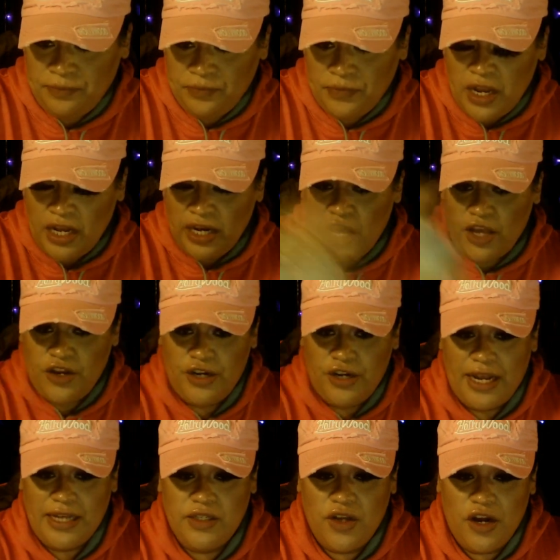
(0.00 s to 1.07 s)
Now, your
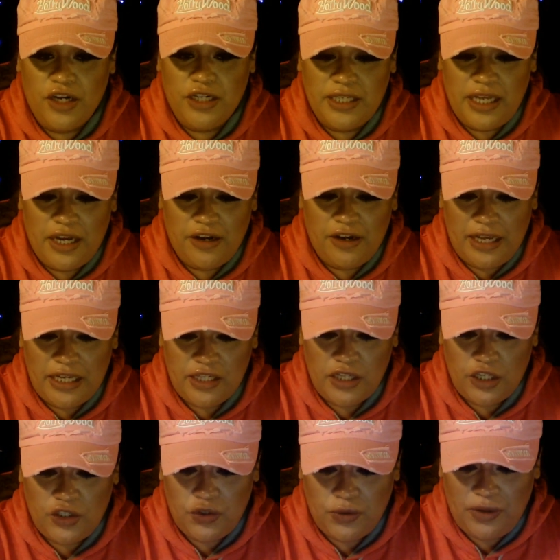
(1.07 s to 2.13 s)
next cards here is the Two of